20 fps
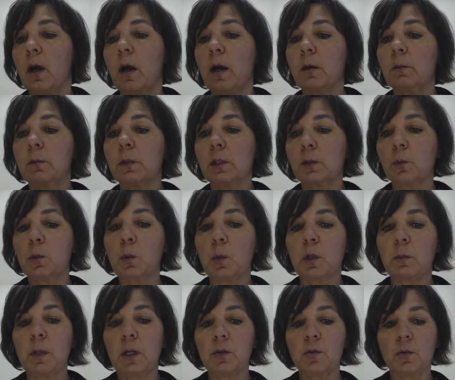So we
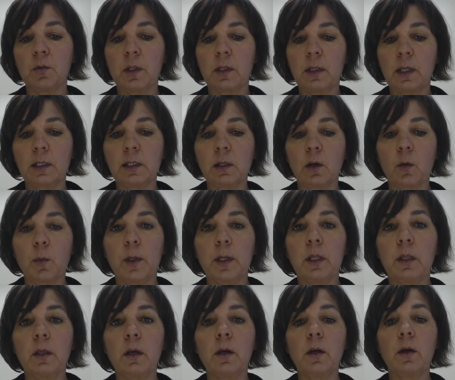want to make sure that that's
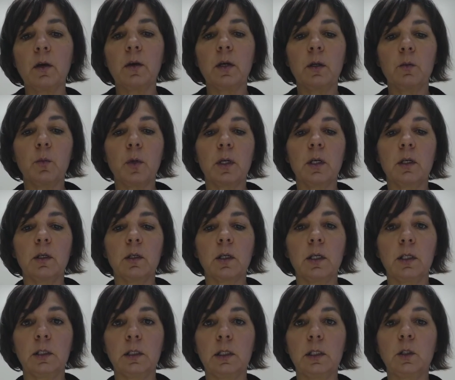already there and ready to
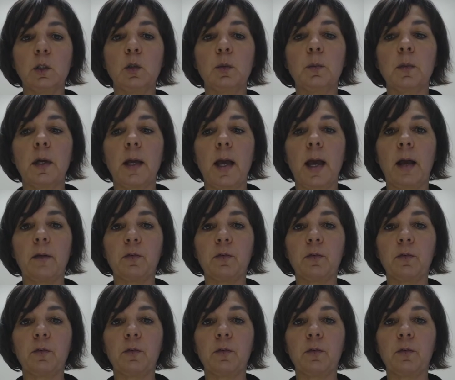consume